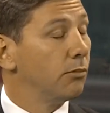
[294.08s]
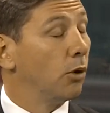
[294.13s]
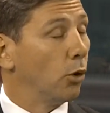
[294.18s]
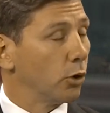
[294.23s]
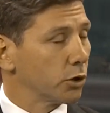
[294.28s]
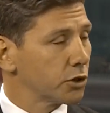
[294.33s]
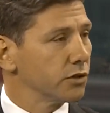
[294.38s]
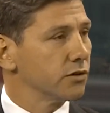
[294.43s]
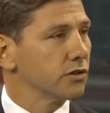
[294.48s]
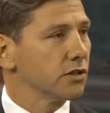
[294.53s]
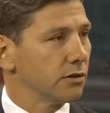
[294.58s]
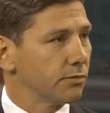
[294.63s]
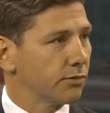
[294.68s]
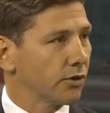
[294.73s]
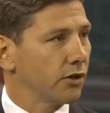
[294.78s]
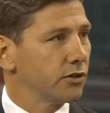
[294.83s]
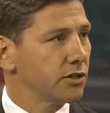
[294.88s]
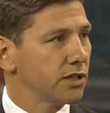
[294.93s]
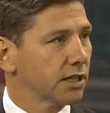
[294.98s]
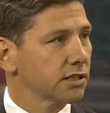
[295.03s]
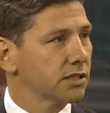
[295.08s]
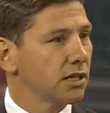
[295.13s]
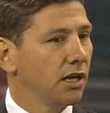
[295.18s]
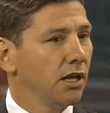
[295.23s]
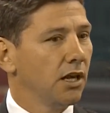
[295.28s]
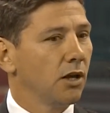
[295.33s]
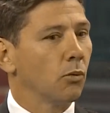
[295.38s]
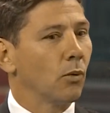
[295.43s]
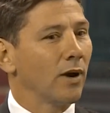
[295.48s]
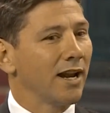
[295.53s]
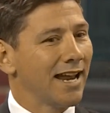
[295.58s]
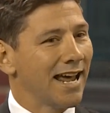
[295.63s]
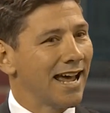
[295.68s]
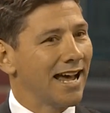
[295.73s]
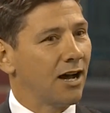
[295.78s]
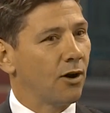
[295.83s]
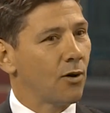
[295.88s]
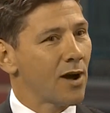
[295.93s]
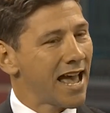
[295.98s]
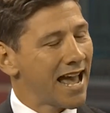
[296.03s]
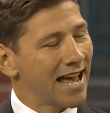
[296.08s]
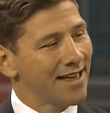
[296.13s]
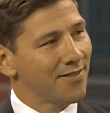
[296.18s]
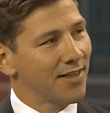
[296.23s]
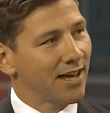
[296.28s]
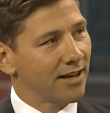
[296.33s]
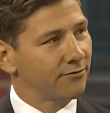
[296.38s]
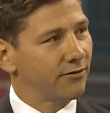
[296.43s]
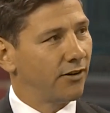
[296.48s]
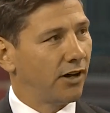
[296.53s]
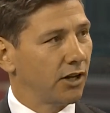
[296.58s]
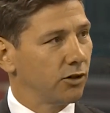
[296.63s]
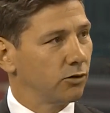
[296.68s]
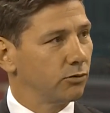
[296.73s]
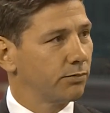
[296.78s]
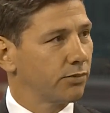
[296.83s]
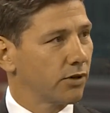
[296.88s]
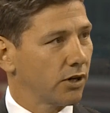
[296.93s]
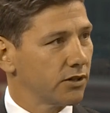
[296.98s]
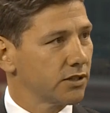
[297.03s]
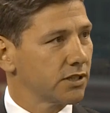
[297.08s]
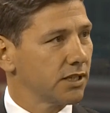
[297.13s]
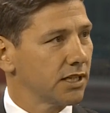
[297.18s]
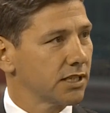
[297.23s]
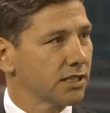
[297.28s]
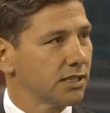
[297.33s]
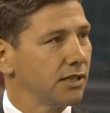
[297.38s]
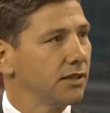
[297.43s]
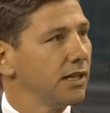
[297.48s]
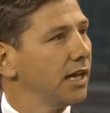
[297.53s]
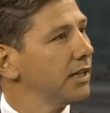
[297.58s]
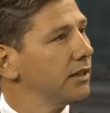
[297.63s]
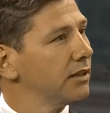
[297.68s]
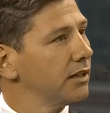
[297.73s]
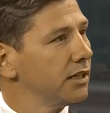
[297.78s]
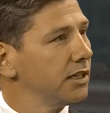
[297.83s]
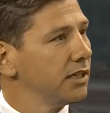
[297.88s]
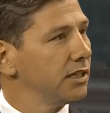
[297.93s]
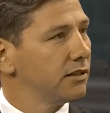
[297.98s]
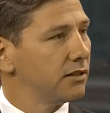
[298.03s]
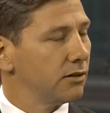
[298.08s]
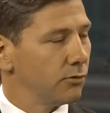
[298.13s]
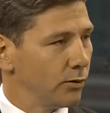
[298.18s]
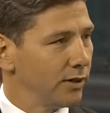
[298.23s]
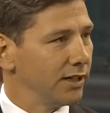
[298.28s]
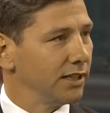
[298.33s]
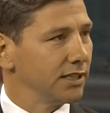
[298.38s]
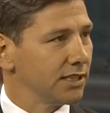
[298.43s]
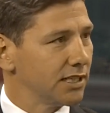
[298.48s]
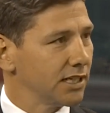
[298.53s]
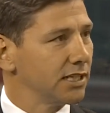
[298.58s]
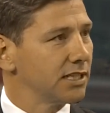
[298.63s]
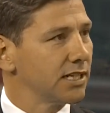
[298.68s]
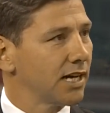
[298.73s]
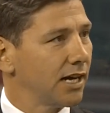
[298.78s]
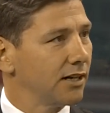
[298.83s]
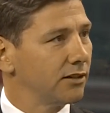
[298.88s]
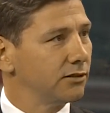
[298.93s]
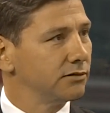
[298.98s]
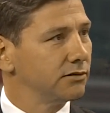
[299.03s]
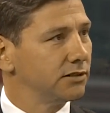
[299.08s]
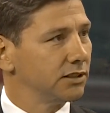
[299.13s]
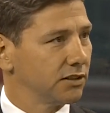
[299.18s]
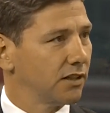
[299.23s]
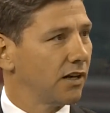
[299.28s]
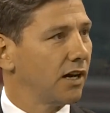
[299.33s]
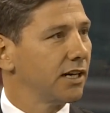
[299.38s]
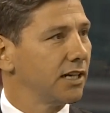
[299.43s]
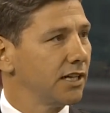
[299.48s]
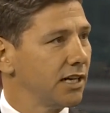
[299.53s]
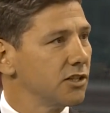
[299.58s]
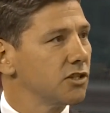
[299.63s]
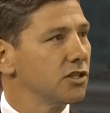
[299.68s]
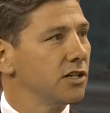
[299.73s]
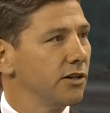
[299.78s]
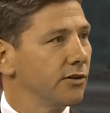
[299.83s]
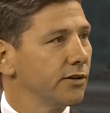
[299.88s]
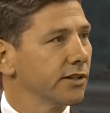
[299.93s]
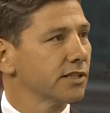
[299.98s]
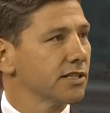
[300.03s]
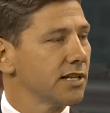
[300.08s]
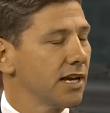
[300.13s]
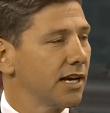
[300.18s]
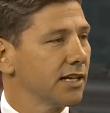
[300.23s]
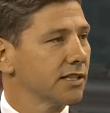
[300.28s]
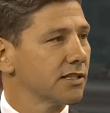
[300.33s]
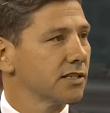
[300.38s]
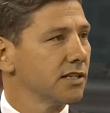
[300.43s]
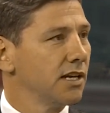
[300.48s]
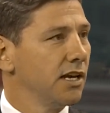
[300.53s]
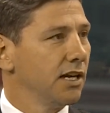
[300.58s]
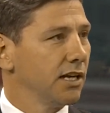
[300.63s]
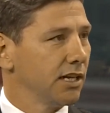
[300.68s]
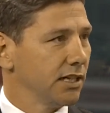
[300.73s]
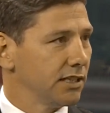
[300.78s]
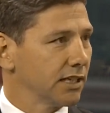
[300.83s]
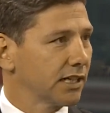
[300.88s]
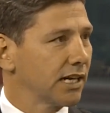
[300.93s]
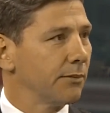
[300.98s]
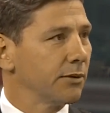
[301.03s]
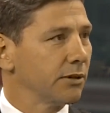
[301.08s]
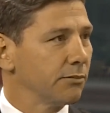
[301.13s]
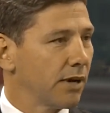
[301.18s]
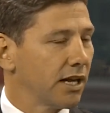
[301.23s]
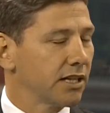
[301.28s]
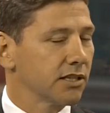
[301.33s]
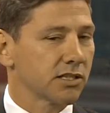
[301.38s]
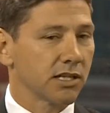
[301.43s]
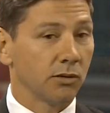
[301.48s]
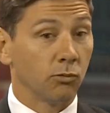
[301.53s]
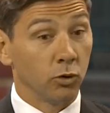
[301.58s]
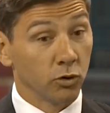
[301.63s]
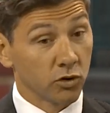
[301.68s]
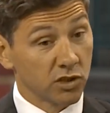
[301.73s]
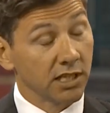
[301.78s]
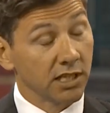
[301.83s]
portions of the project. We're now at that final process, and then the really detailed design and engineering starts in the coming months, and we'll